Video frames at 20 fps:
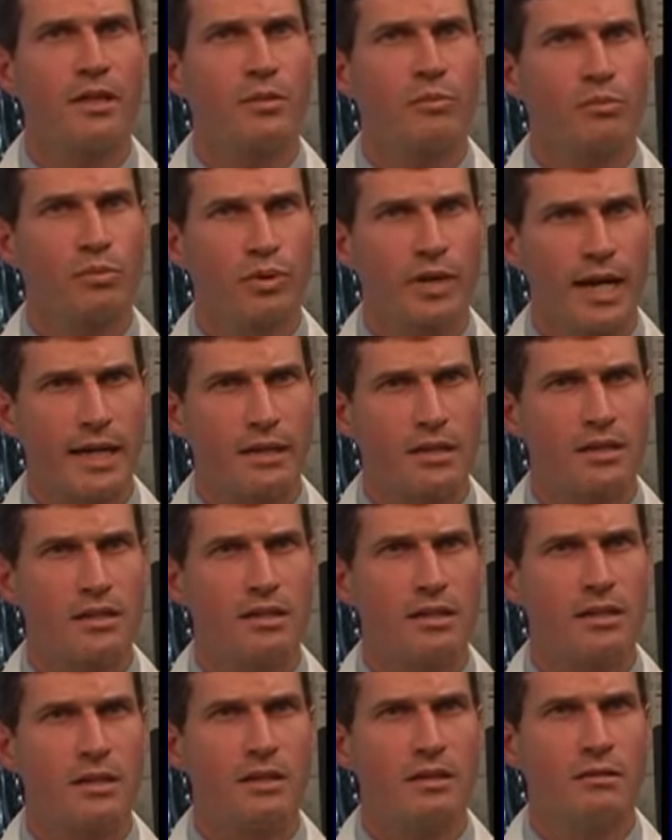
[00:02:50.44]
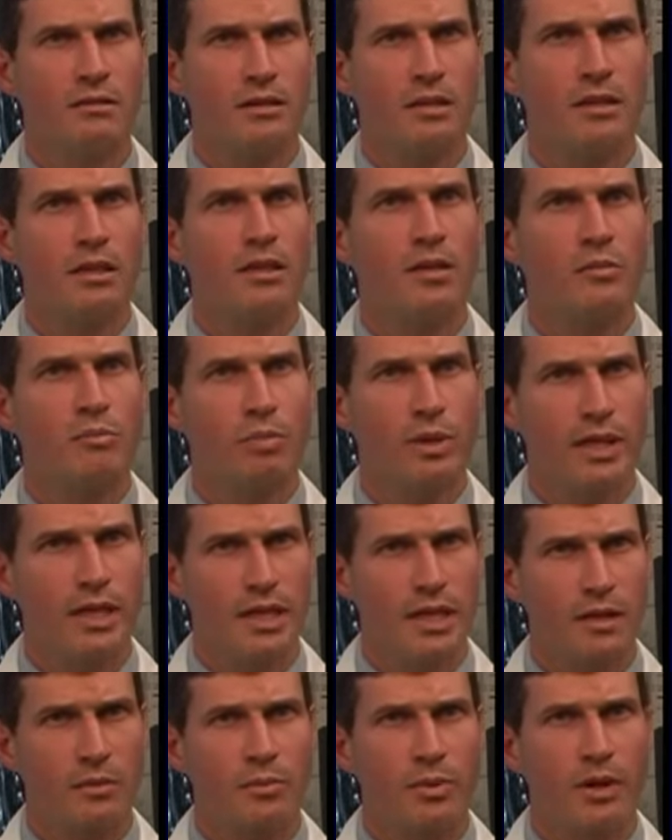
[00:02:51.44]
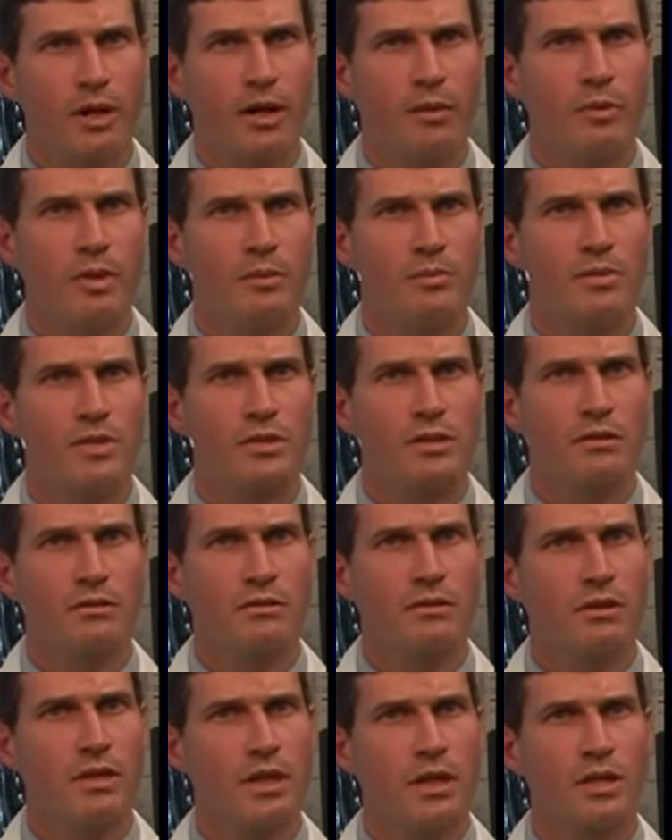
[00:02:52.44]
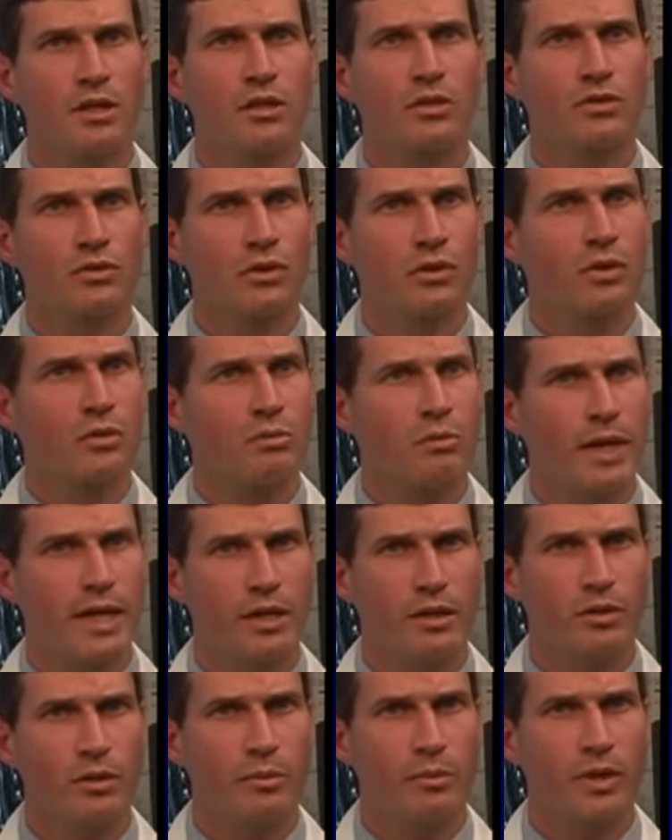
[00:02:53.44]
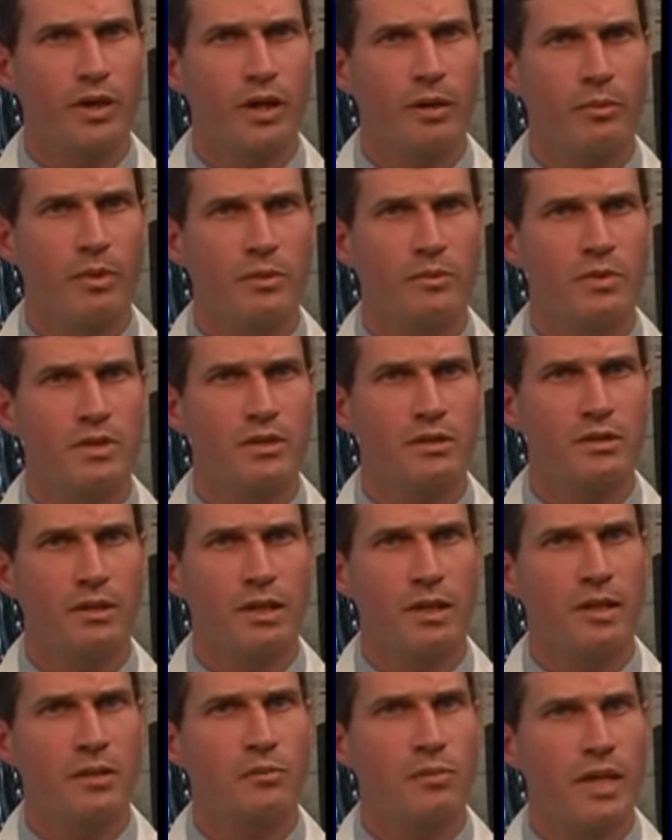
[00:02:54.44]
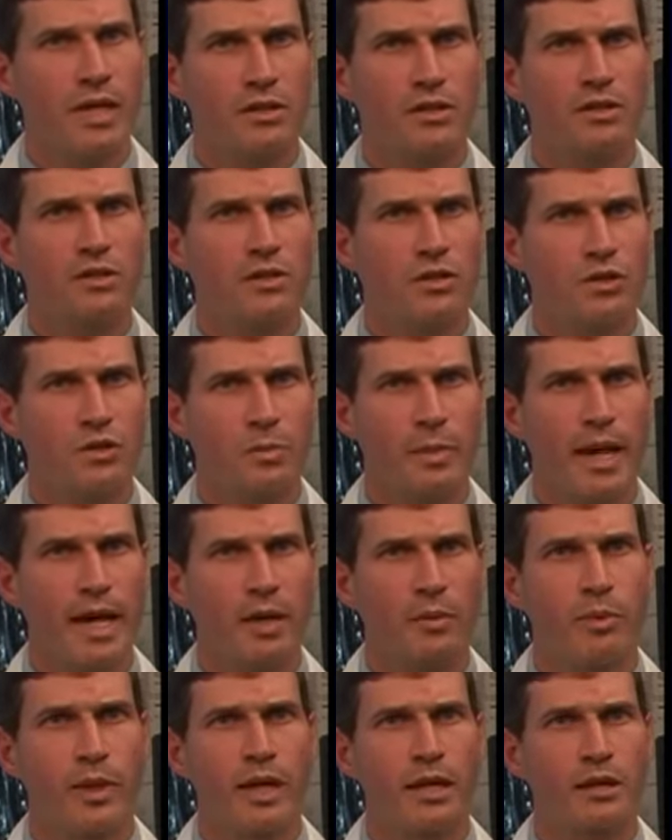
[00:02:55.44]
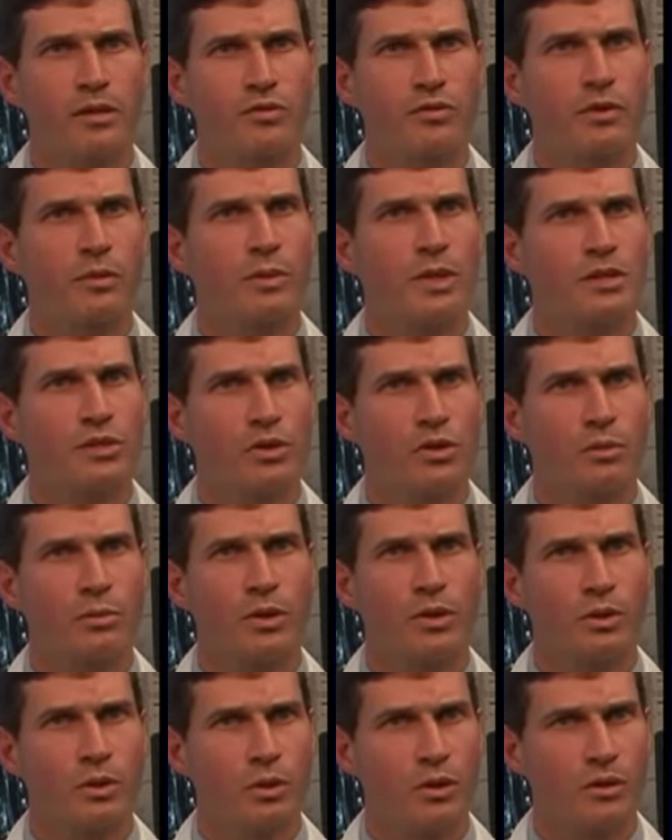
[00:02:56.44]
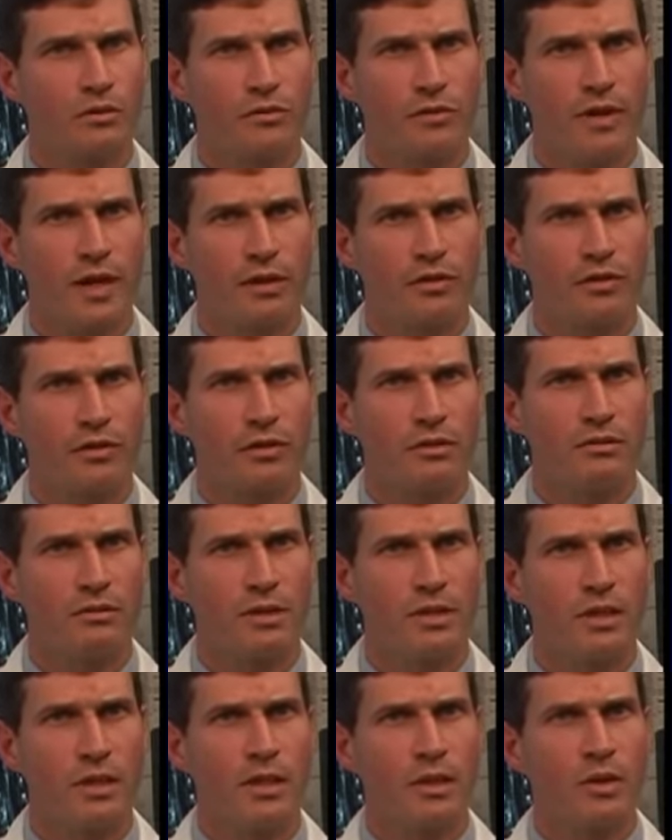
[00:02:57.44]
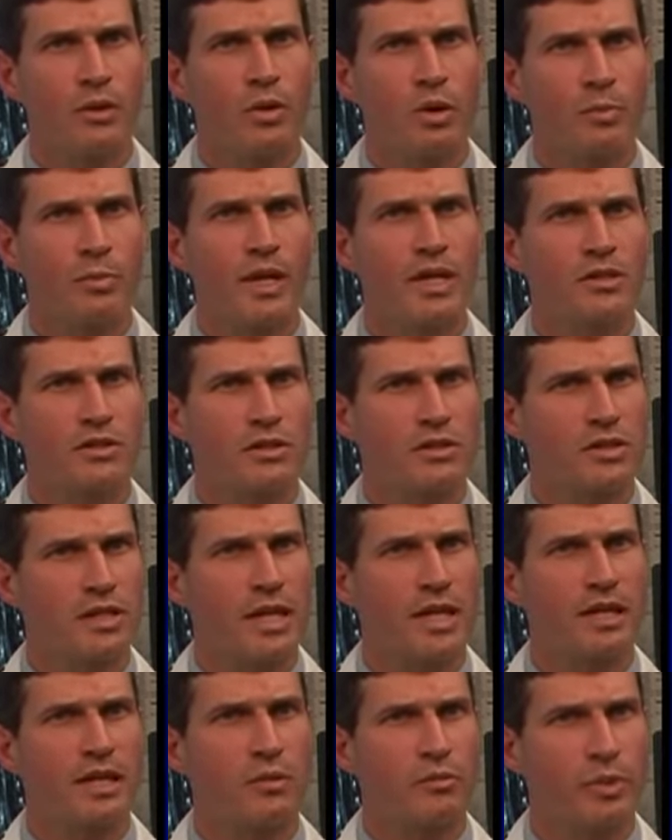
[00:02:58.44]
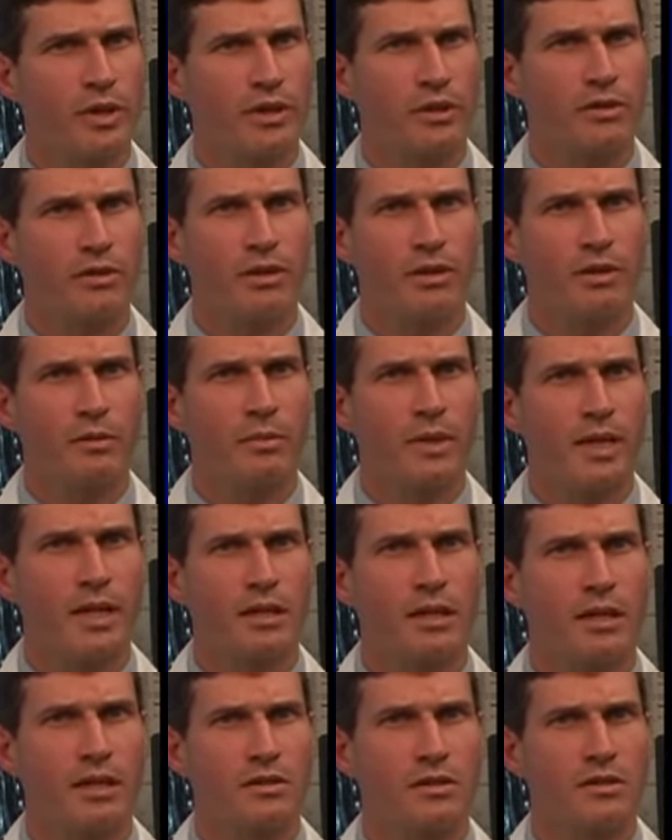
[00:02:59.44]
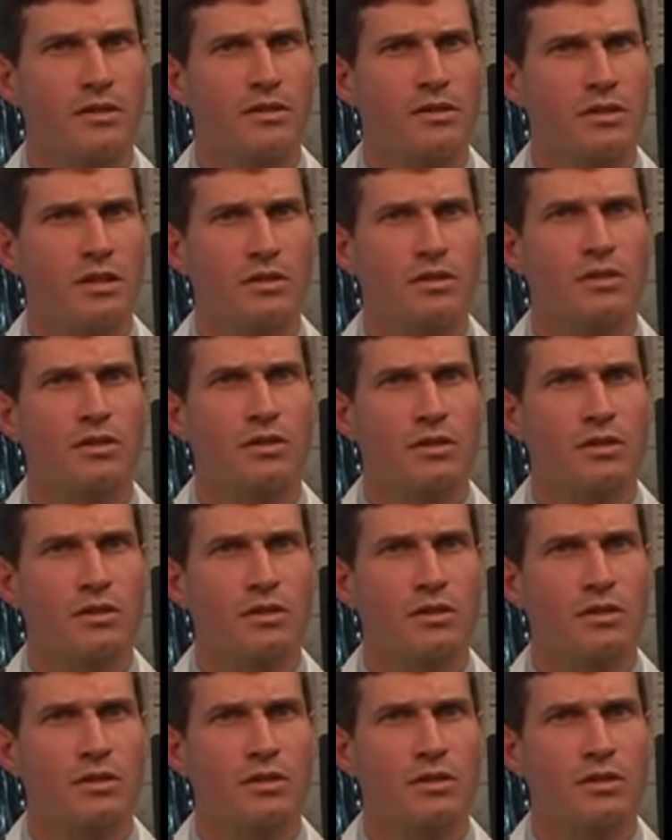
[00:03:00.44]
pregnancy, bleeding problems, uncontrolled medical problems, patients whose back pain is from a tumor or infection, or patients taking blood thinner medications such as